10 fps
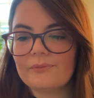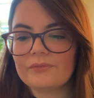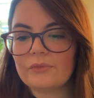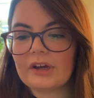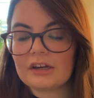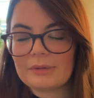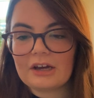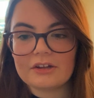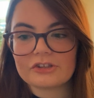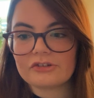we're going to be
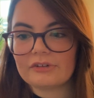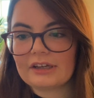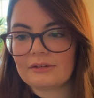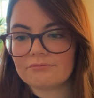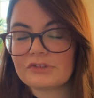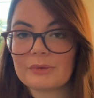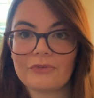answering some of your